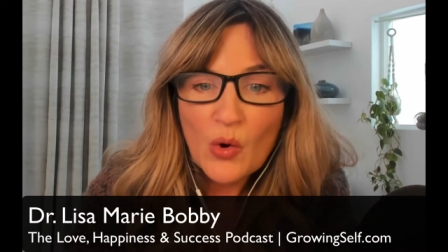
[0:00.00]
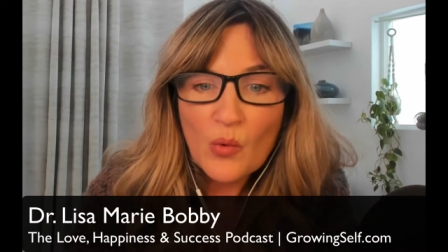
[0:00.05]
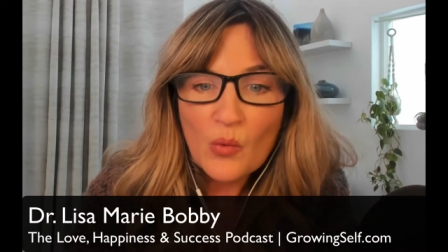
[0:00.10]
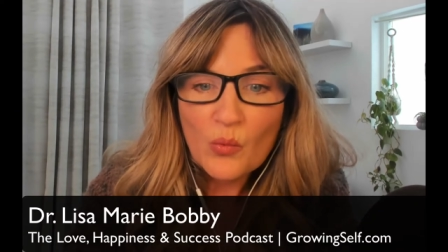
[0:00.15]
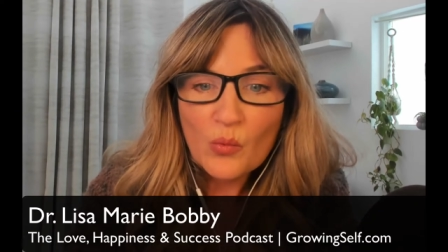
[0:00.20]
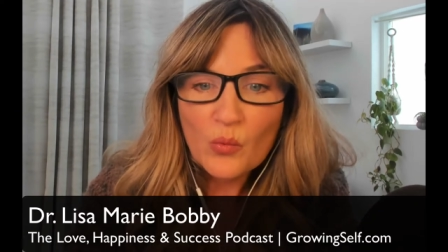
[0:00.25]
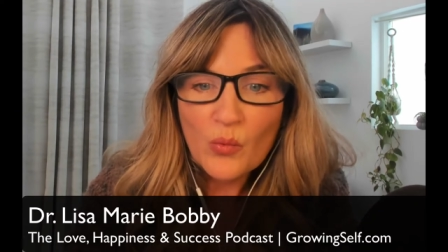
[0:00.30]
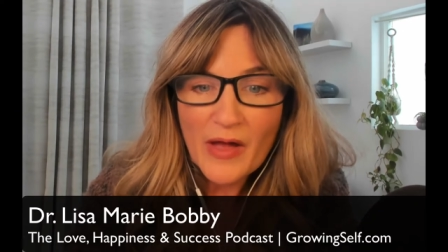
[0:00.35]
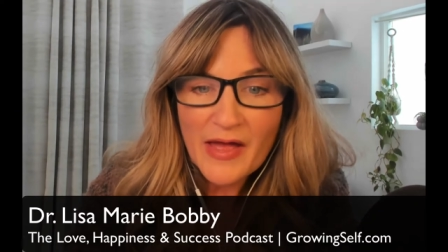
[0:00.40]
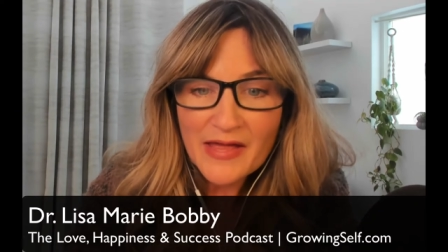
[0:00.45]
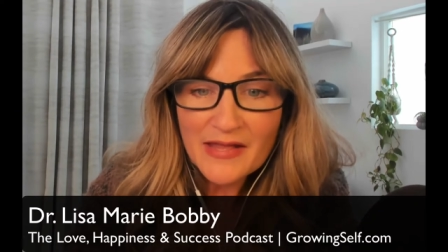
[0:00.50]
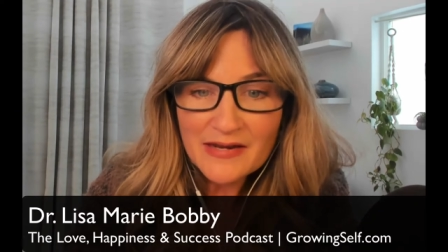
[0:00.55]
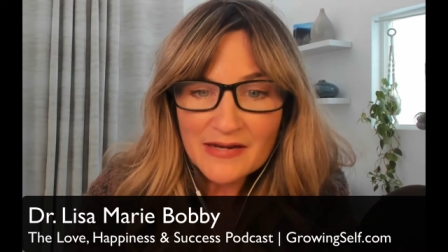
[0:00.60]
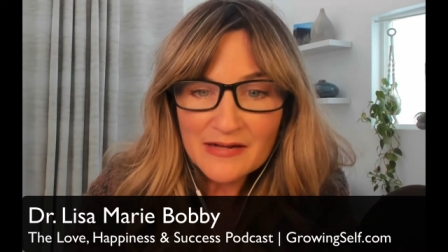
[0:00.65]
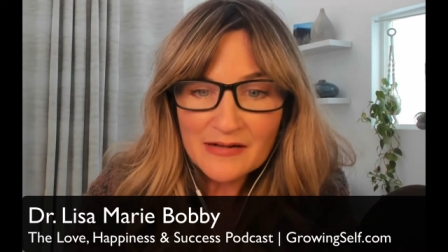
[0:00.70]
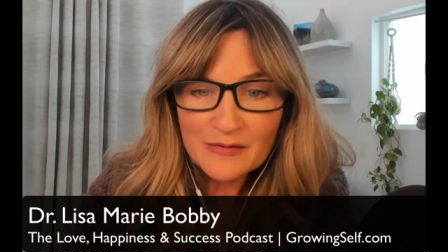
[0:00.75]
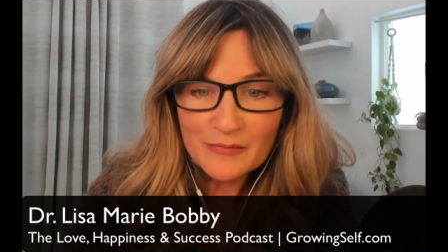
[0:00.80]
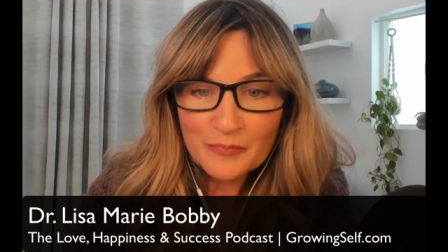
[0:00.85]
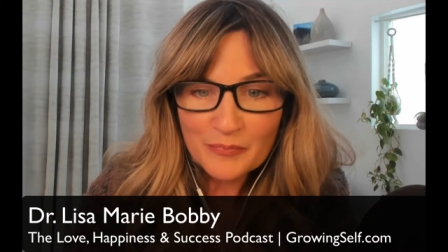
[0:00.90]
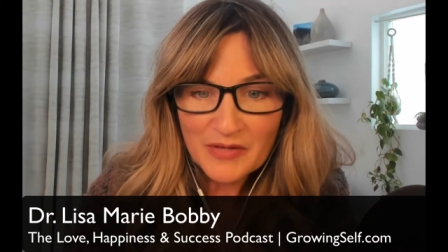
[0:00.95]
when
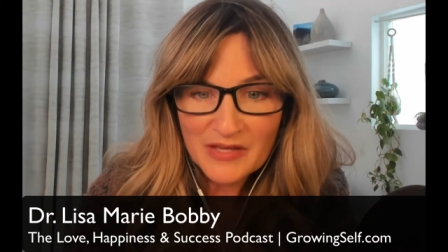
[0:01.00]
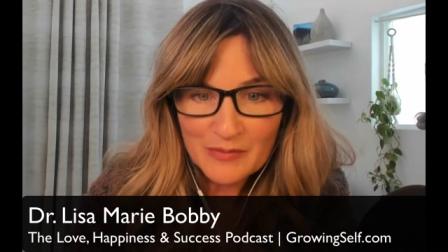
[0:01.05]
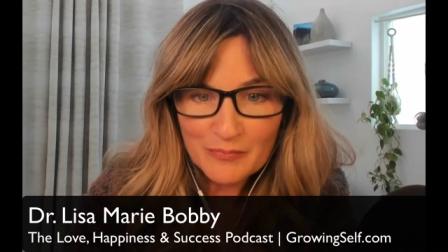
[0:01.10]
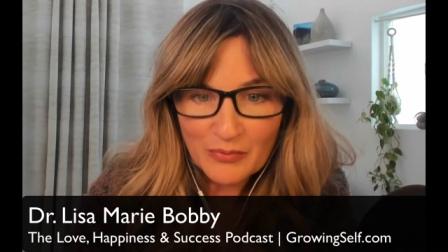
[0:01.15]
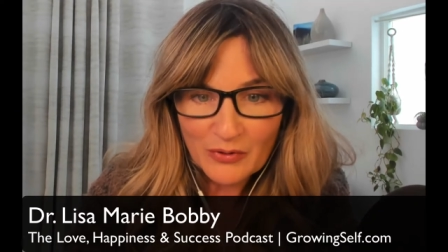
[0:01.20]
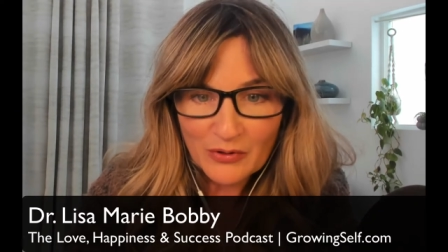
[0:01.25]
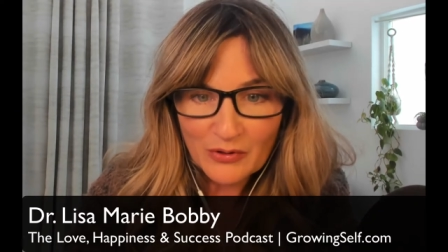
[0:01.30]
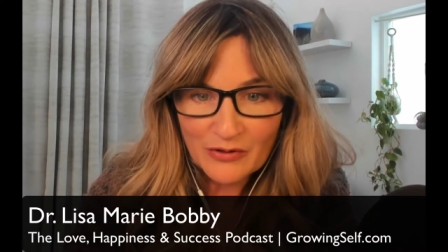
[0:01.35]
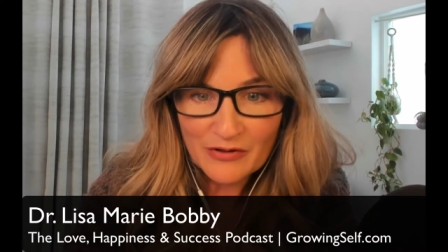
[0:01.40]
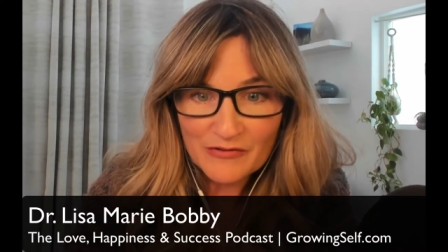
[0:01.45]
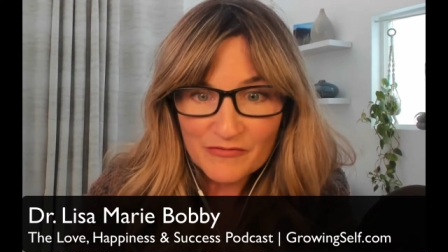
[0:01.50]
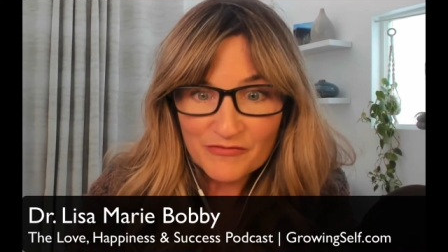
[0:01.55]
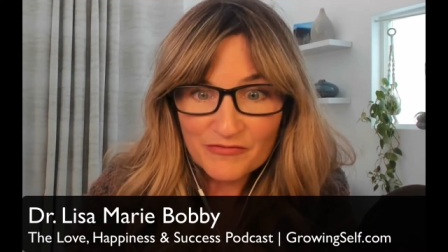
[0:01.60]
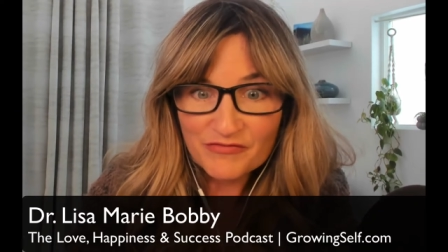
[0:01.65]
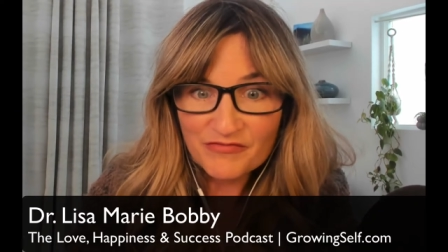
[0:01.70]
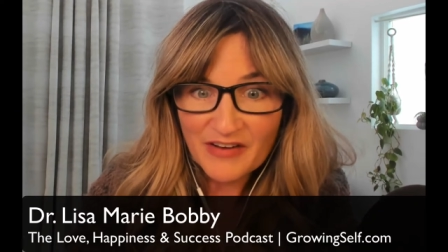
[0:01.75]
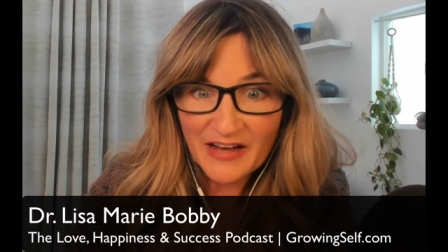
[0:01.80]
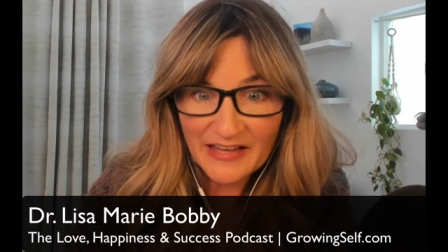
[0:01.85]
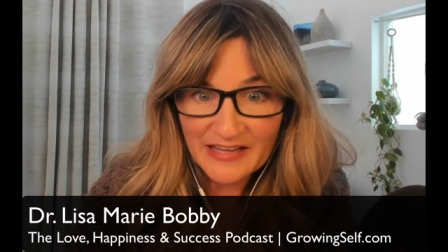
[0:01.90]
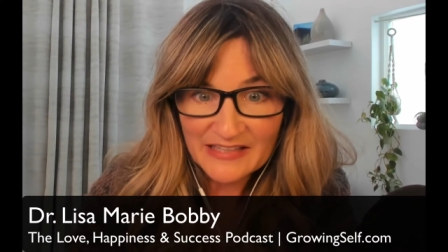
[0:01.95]
people
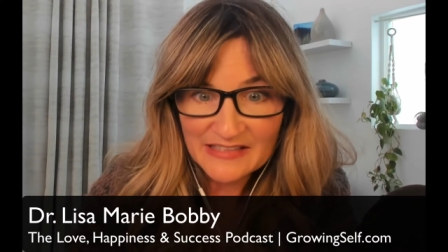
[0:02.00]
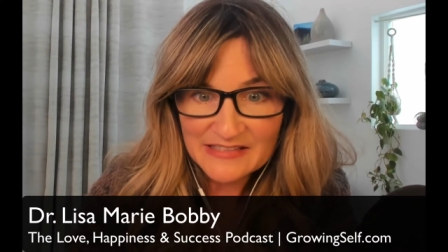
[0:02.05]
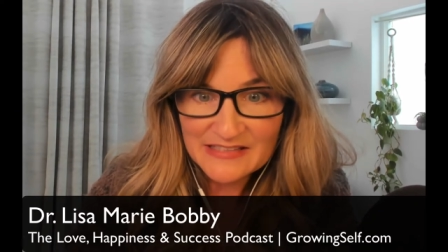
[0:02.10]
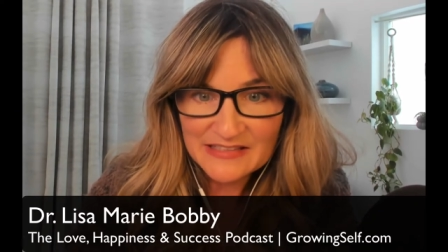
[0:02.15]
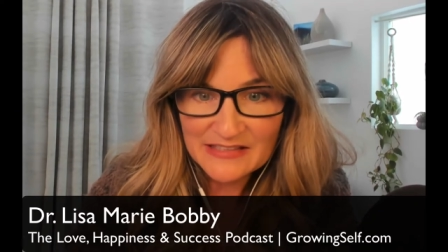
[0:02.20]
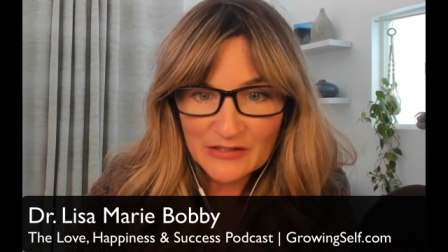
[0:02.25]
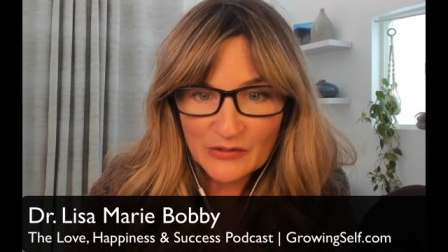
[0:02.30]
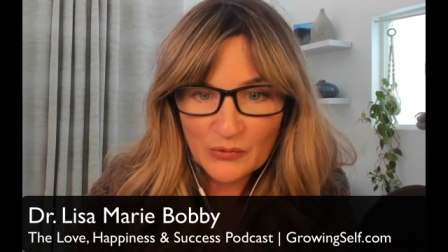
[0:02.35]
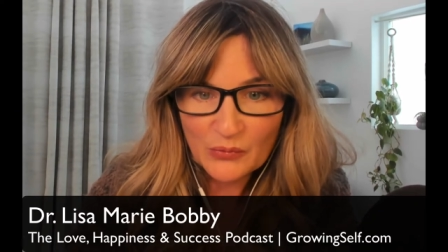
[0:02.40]
fight,